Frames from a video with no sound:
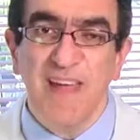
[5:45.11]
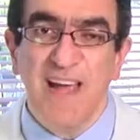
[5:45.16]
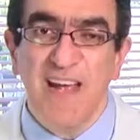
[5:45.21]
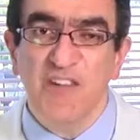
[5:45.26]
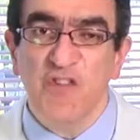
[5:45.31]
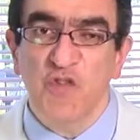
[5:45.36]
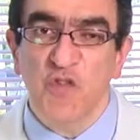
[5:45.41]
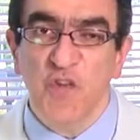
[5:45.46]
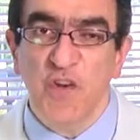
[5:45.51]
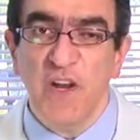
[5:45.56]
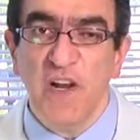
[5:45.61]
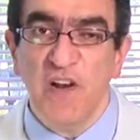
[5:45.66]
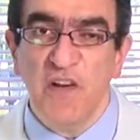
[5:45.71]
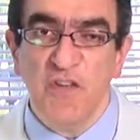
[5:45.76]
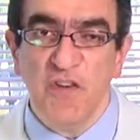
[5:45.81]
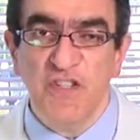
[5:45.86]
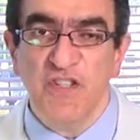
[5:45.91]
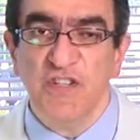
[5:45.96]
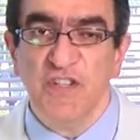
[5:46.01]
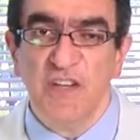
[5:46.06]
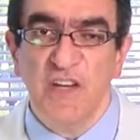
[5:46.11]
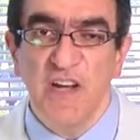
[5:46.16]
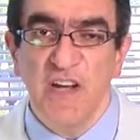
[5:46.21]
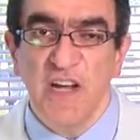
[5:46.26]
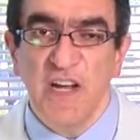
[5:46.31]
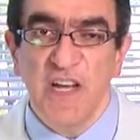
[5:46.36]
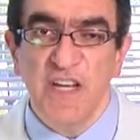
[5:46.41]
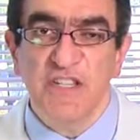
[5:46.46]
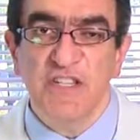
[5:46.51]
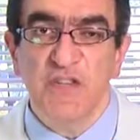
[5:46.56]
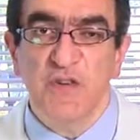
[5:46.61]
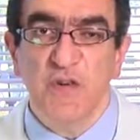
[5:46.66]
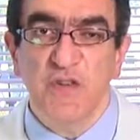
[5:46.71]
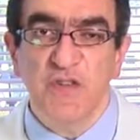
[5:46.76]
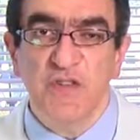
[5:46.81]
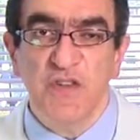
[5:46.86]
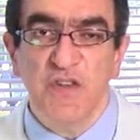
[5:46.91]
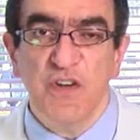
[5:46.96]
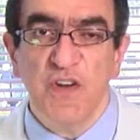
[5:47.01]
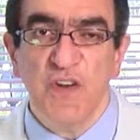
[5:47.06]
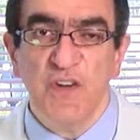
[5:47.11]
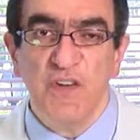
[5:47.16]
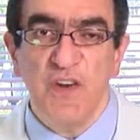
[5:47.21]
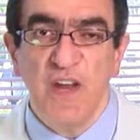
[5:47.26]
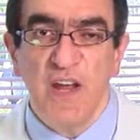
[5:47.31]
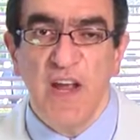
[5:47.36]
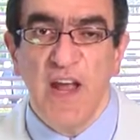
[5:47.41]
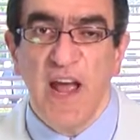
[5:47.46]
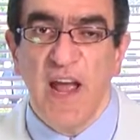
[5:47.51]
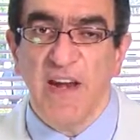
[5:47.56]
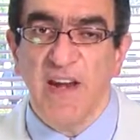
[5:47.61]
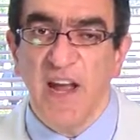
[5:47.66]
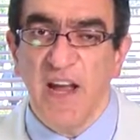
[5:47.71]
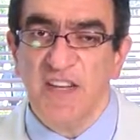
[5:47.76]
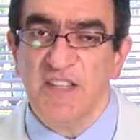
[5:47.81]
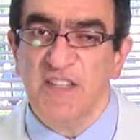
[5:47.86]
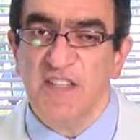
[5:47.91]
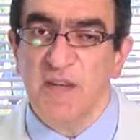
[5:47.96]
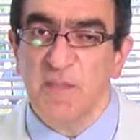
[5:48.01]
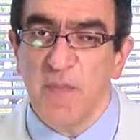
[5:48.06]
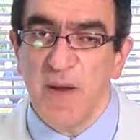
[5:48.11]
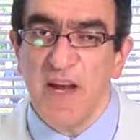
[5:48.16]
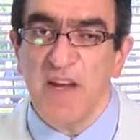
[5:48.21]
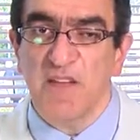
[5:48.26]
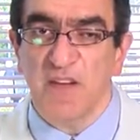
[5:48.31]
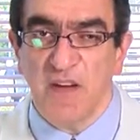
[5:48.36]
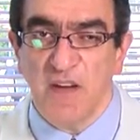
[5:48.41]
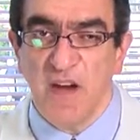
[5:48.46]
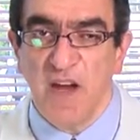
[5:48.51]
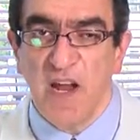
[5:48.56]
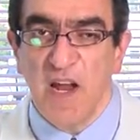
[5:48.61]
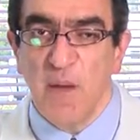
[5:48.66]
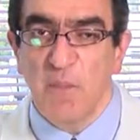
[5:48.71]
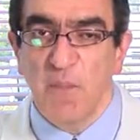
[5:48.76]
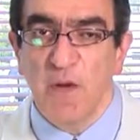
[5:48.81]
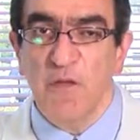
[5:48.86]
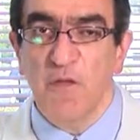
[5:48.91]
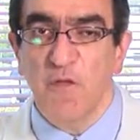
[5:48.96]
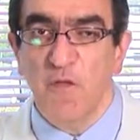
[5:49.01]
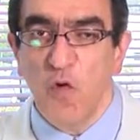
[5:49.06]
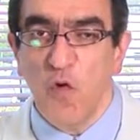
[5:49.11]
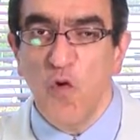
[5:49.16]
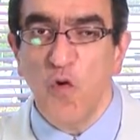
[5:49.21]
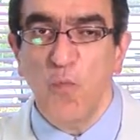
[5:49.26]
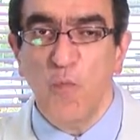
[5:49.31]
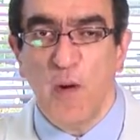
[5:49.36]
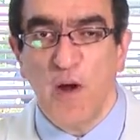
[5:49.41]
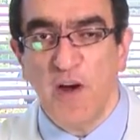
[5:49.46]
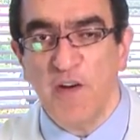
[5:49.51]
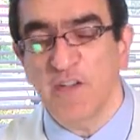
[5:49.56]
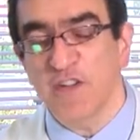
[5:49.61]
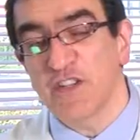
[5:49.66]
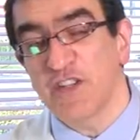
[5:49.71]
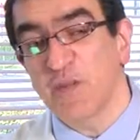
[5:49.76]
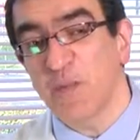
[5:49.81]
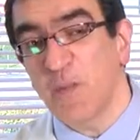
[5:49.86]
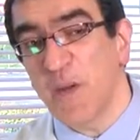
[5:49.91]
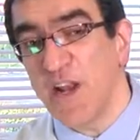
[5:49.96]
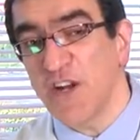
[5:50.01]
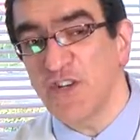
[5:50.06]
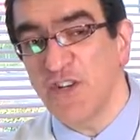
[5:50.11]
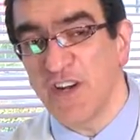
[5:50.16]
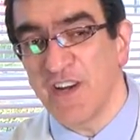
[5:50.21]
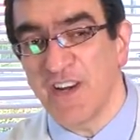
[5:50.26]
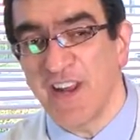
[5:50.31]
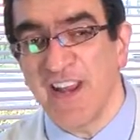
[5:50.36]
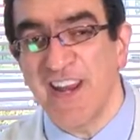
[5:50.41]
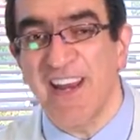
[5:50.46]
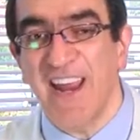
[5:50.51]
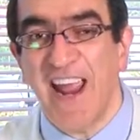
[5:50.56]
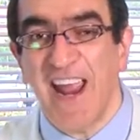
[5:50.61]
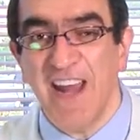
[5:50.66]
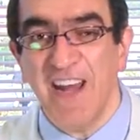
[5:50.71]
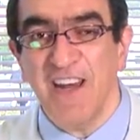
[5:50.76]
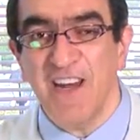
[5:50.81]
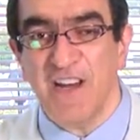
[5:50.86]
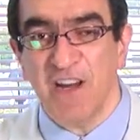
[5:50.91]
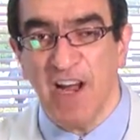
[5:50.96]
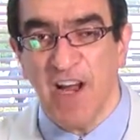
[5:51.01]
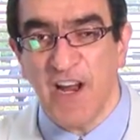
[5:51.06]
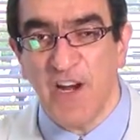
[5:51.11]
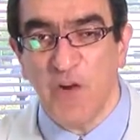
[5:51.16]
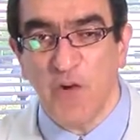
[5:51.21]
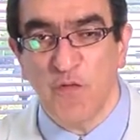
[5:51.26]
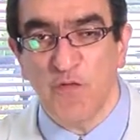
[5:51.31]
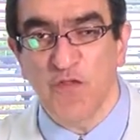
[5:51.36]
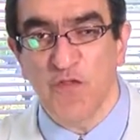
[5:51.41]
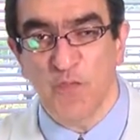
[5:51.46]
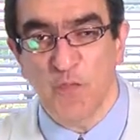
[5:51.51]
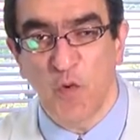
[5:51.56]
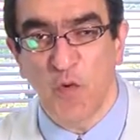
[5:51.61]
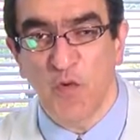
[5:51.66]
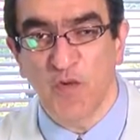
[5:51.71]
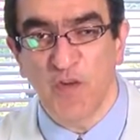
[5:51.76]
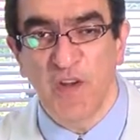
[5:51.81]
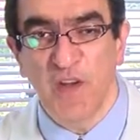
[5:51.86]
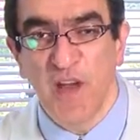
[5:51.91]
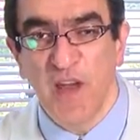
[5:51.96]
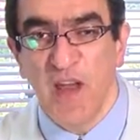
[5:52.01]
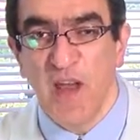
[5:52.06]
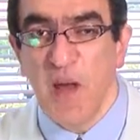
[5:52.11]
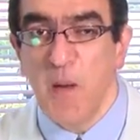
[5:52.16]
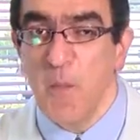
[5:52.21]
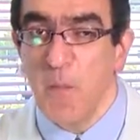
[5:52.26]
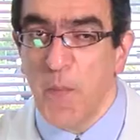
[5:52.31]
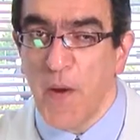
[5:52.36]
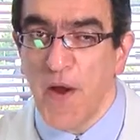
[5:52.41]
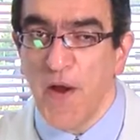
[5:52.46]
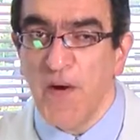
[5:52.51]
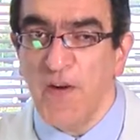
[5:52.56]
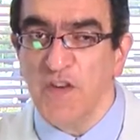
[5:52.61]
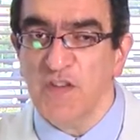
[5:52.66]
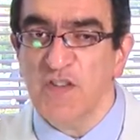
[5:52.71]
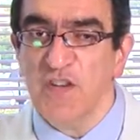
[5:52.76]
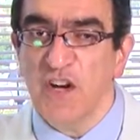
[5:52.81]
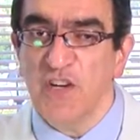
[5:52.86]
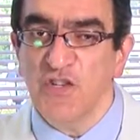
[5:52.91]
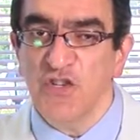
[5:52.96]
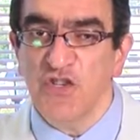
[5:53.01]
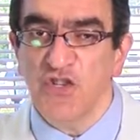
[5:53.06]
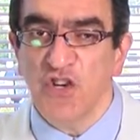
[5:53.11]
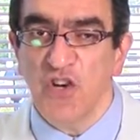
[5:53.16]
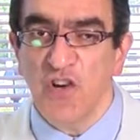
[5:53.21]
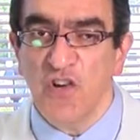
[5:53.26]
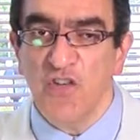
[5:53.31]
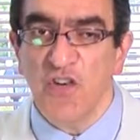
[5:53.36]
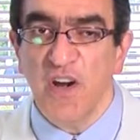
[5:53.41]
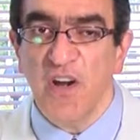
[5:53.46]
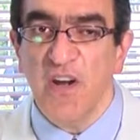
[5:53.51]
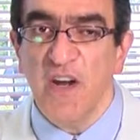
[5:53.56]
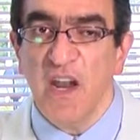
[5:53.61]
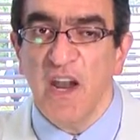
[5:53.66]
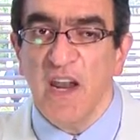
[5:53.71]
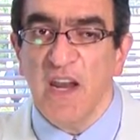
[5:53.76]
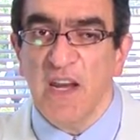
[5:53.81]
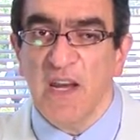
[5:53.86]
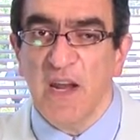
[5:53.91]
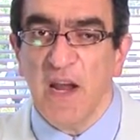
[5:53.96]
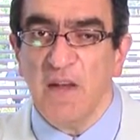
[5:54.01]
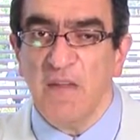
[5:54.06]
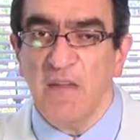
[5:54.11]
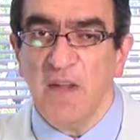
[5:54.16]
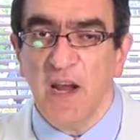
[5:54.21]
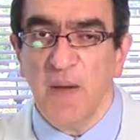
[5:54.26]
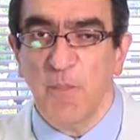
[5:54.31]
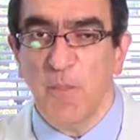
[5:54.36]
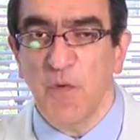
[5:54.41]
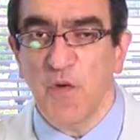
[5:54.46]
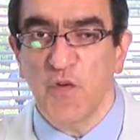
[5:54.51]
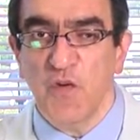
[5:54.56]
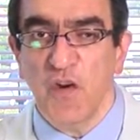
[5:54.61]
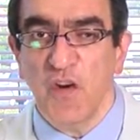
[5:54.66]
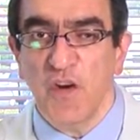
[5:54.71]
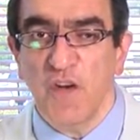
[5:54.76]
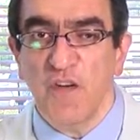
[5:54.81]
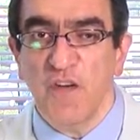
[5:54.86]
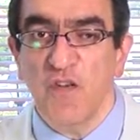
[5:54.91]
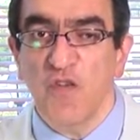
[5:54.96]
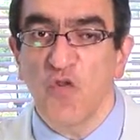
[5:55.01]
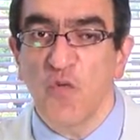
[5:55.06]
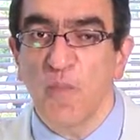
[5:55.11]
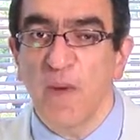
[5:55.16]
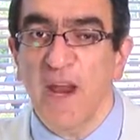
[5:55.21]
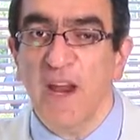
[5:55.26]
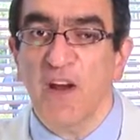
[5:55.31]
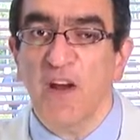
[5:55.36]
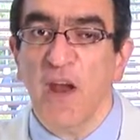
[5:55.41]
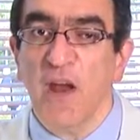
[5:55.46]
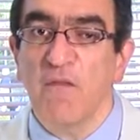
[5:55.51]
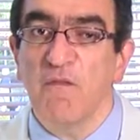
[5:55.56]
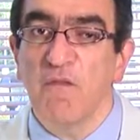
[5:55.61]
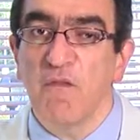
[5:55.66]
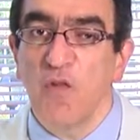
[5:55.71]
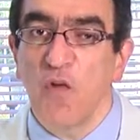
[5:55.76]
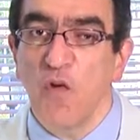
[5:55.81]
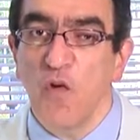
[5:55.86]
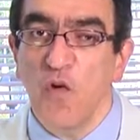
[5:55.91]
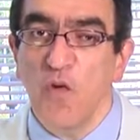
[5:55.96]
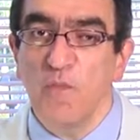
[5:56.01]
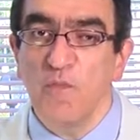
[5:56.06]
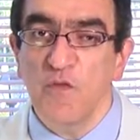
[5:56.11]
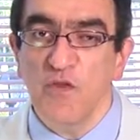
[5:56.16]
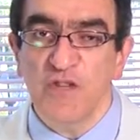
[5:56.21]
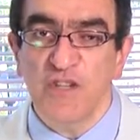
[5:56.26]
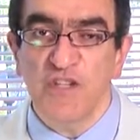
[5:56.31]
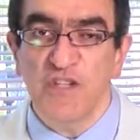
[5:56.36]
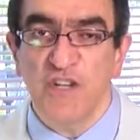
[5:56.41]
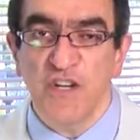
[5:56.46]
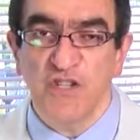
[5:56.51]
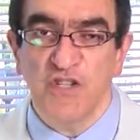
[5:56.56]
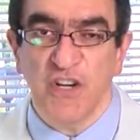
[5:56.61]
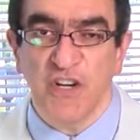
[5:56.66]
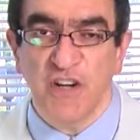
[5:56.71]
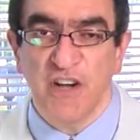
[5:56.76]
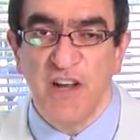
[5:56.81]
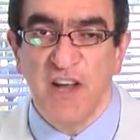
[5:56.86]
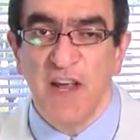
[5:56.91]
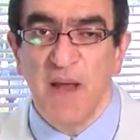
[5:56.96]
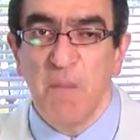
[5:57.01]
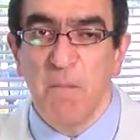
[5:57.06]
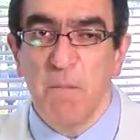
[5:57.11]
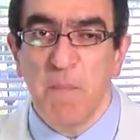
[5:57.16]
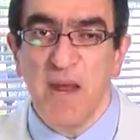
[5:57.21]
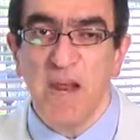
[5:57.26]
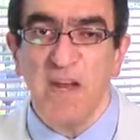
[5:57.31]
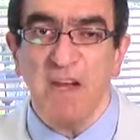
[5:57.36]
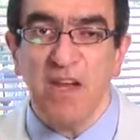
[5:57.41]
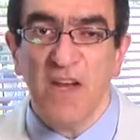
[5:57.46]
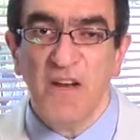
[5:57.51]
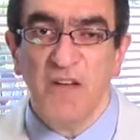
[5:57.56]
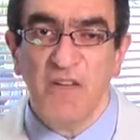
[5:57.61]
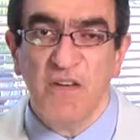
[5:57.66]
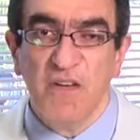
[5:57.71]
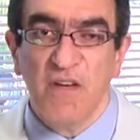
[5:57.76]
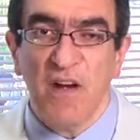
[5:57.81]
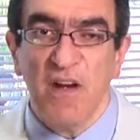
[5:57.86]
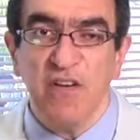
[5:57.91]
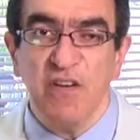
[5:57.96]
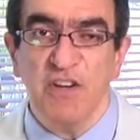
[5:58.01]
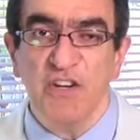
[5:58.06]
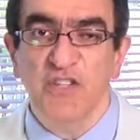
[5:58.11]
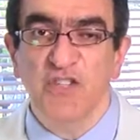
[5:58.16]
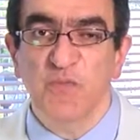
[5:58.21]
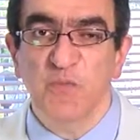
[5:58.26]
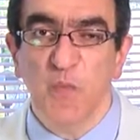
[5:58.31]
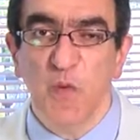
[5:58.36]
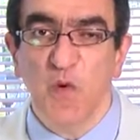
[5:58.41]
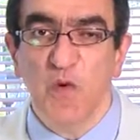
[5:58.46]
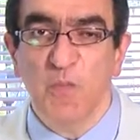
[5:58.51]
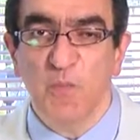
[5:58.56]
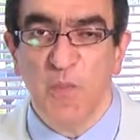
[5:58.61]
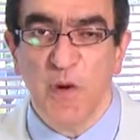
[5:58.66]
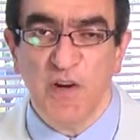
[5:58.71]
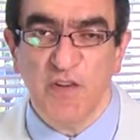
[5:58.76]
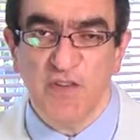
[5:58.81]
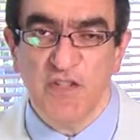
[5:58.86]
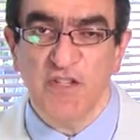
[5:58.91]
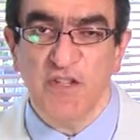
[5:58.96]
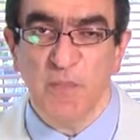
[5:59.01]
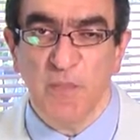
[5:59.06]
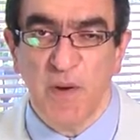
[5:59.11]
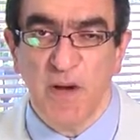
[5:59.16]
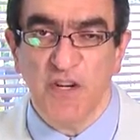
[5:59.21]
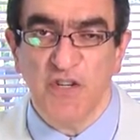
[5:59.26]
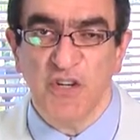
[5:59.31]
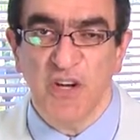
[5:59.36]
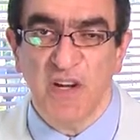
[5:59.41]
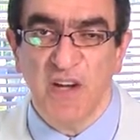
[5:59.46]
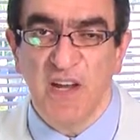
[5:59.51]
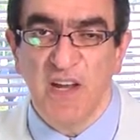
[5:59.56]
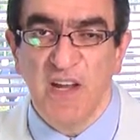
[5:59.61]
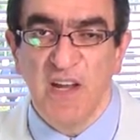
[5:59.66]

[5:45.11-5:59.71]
that real risk is considered and estimated before participation in any kind of sport. Parents and children get the opportunity to make informed decision making regarding sport participation,